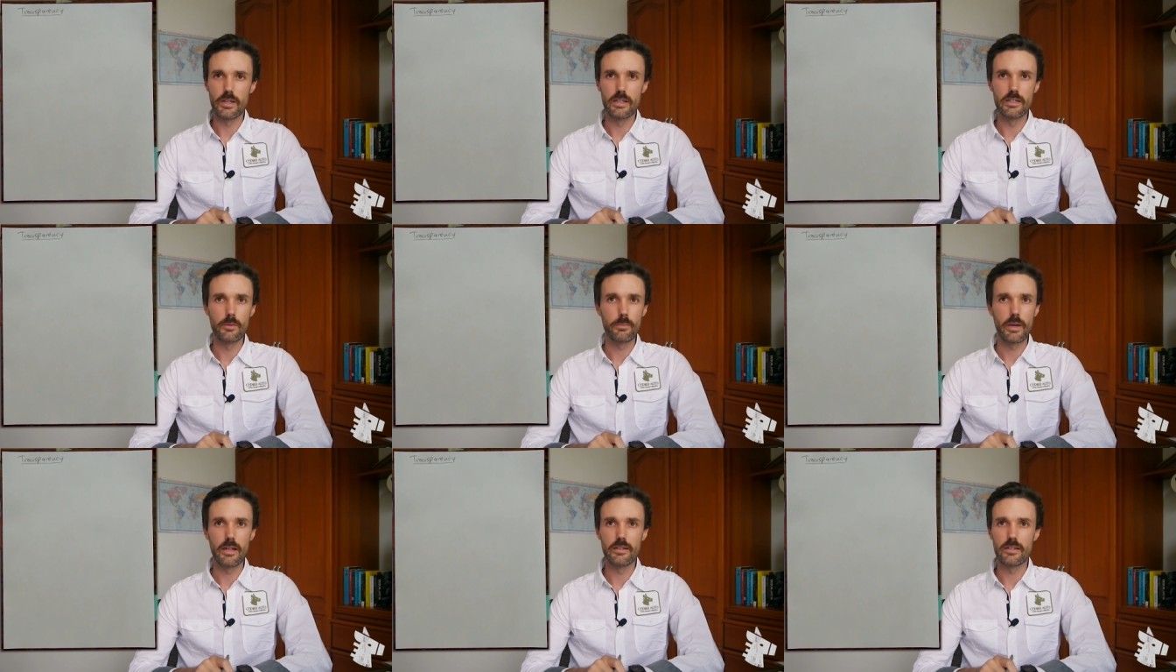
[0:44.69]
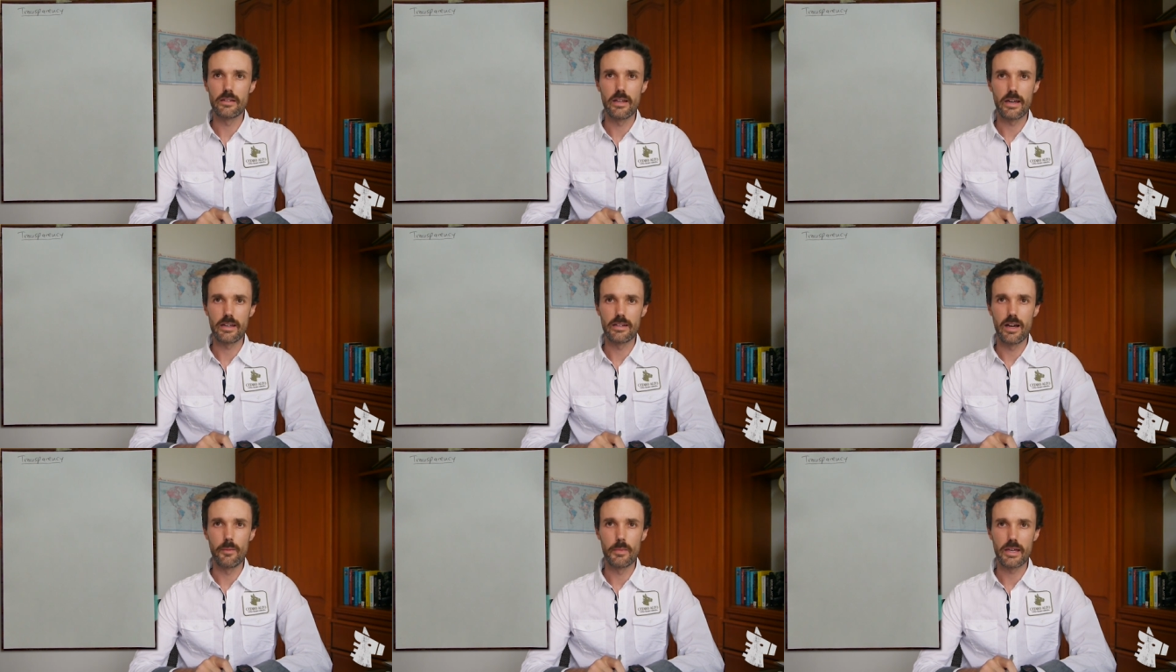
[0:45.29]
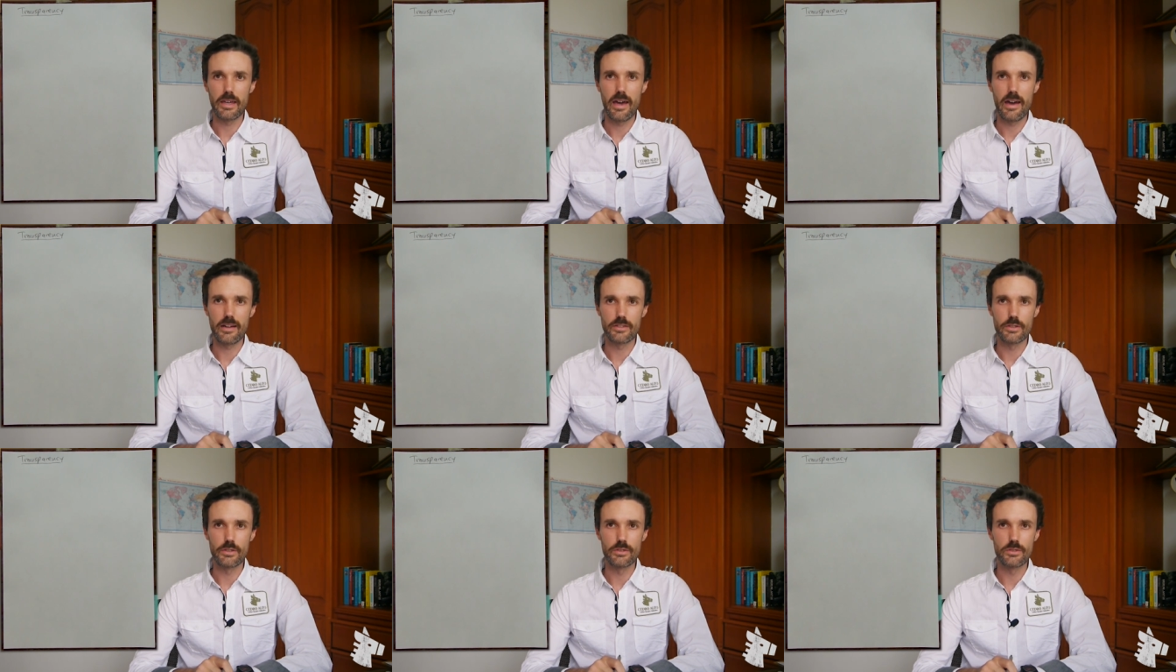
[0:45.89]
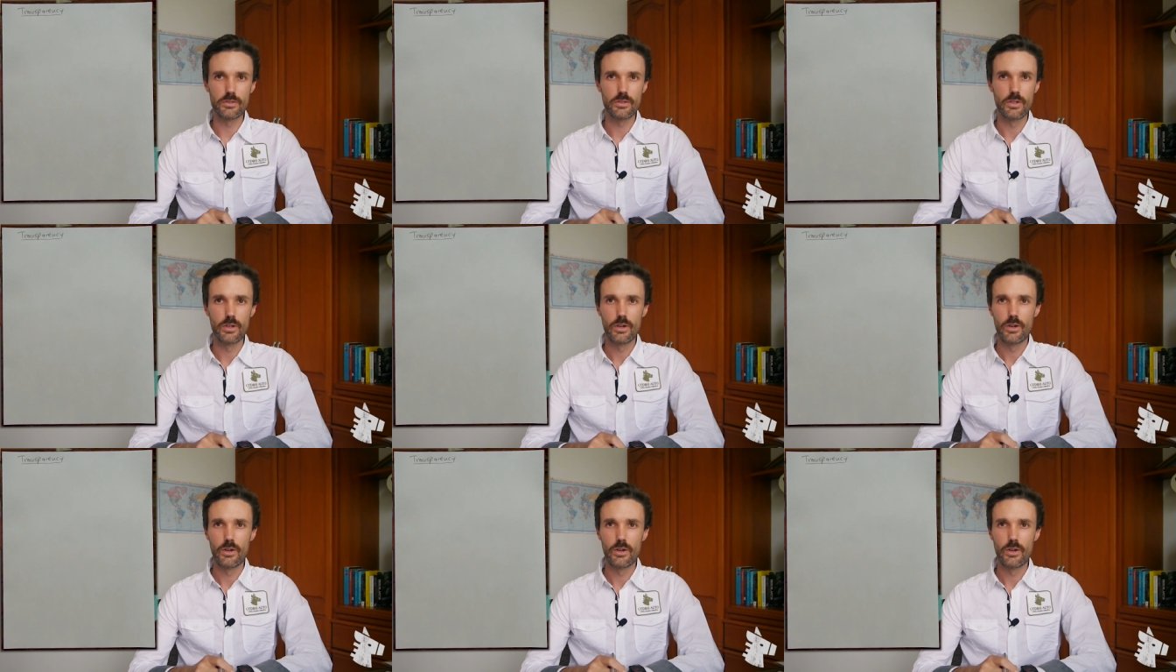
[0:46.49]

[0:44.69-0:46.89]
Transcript: independent economic actors,